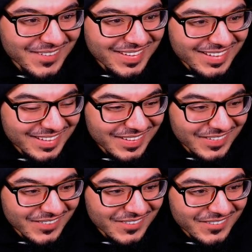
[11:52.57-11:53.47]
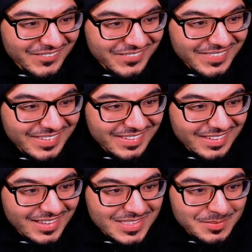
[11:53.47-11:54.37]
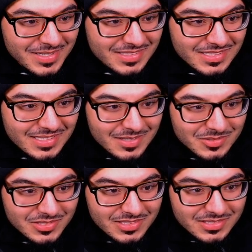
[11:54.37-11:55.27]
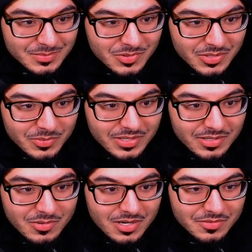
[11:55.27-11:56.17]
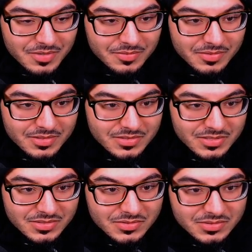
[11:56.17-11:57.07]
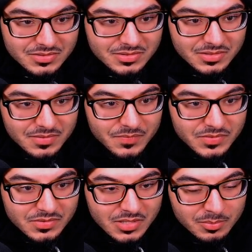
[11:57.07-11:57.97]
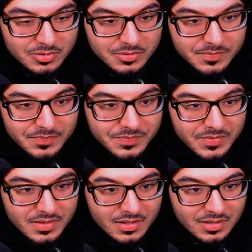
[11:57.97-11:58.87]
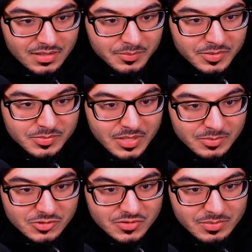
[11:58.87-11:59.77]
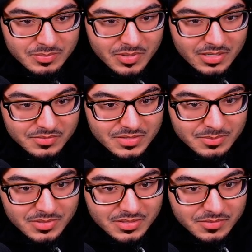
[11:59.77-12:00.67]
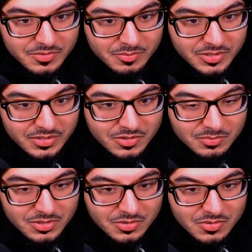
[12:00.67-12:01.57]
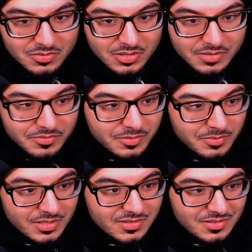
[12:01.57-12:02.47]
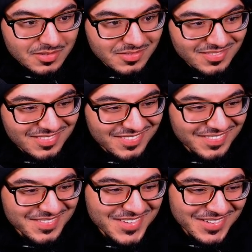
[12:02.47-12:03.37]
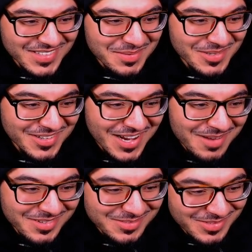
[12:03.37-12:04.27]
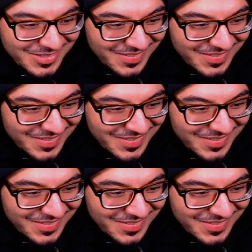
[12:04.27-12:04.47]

Yo. As a Mexican, I was really disappointed we didn't qualify for this year's Suburb Olympics, but I'm extremely proud of Team India for bringing home the gold. Love for Mexico. Yo, W comments, bro.